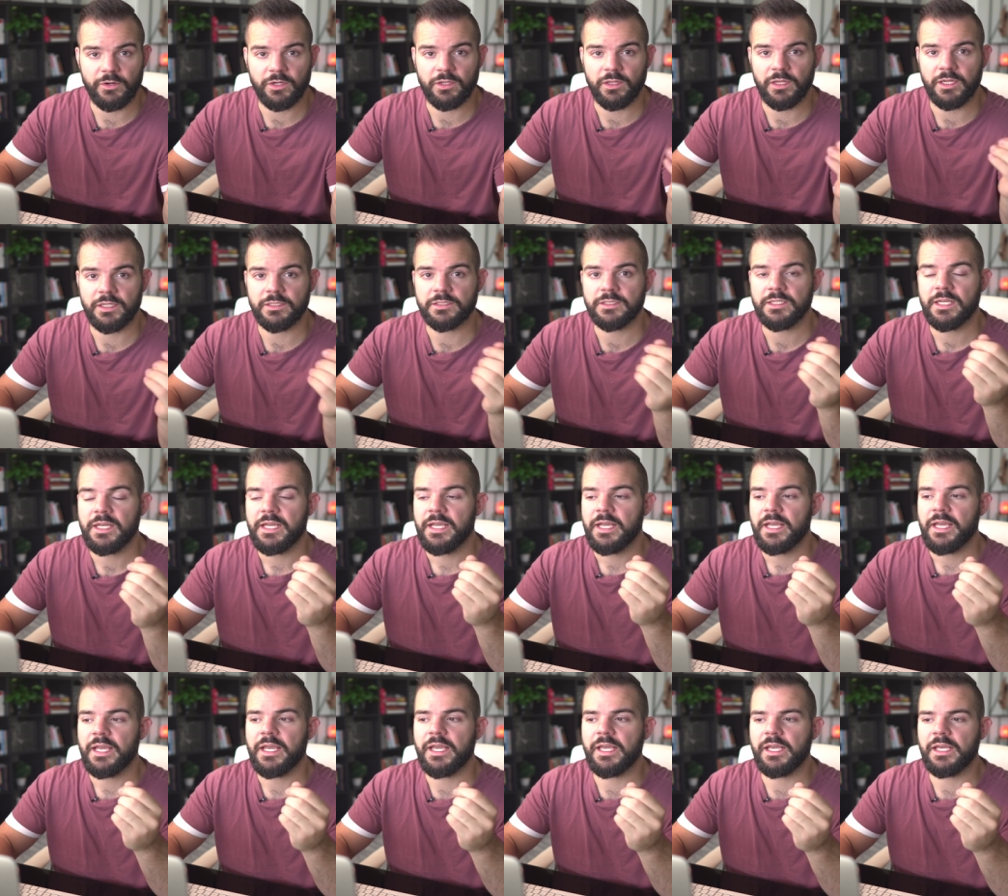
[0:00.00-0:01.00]
our clients,
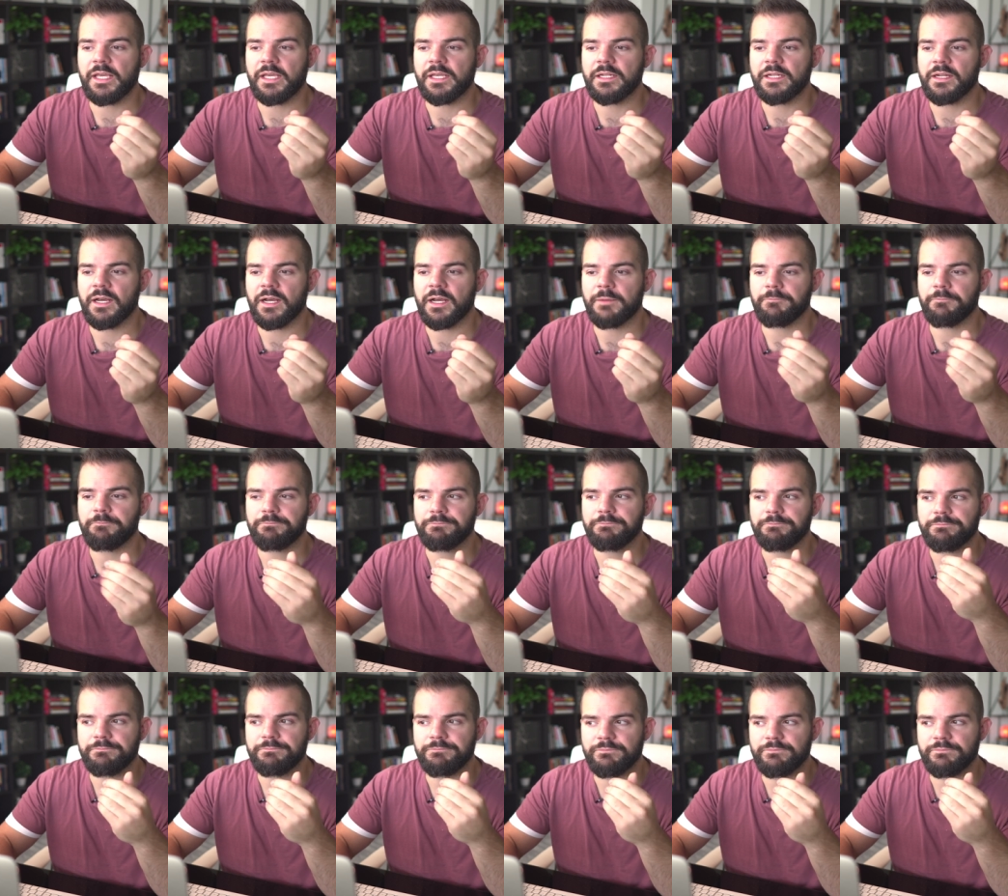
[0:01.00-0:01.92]
and um,